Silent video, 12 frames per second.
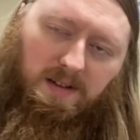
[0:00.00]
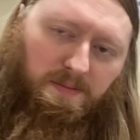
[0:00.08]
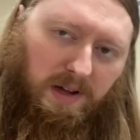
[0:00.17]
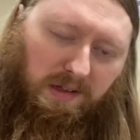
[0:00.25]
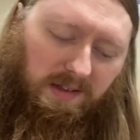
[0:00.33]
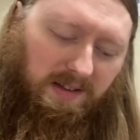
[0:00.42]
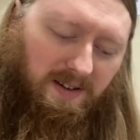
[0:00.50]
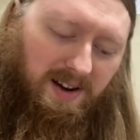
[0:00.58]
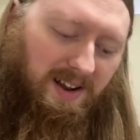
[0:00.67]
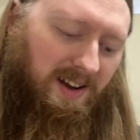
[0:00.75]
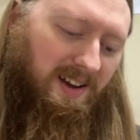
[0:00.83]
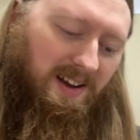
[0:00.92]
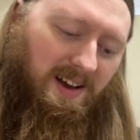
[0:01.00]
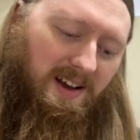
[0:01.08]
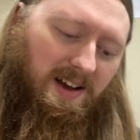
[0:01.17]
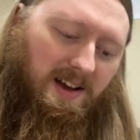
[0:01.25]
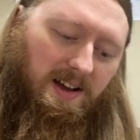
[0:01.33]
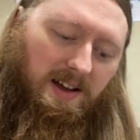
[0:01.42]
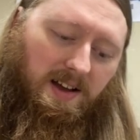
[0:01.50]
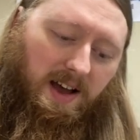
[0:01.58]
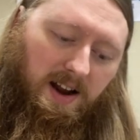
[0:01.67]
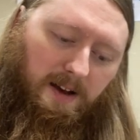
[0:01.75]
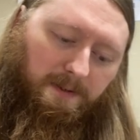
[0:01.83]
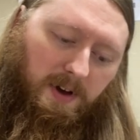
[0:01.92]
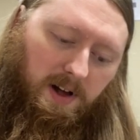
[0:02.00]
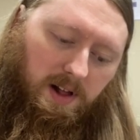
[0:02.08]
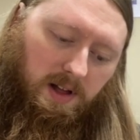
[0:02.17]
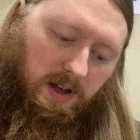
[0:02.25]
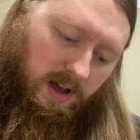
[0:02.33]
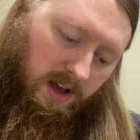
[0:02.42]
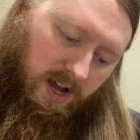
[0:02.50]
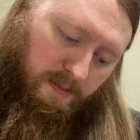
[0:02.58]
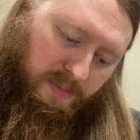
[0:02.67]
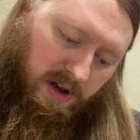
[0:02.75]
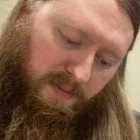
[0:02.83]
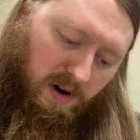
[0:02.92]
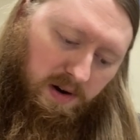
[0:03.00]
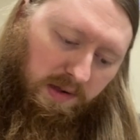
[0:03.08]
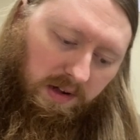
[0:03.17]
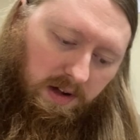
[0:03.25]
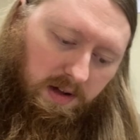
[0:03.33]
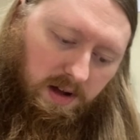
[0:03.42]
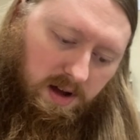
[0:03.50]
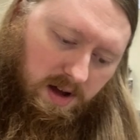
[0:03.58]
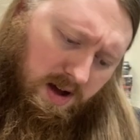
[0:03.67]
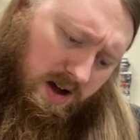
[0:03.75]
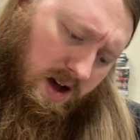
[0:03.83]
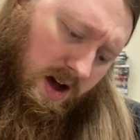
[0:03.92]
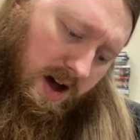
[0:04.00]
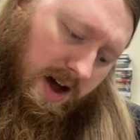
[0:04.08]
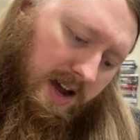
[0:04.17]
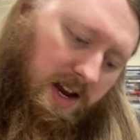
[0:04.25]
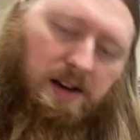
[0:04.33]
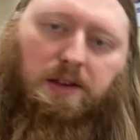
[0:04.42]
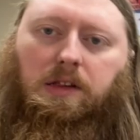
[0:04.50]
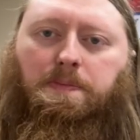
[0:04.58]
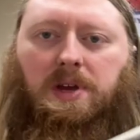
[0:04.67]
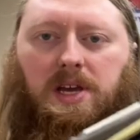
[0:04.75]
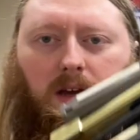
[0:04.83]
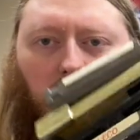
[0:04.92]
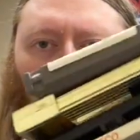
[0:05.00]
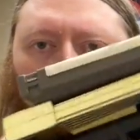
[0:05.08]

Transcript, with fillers: Bases Loaded, NFL, and Big Bird's uh, Hide and Speak.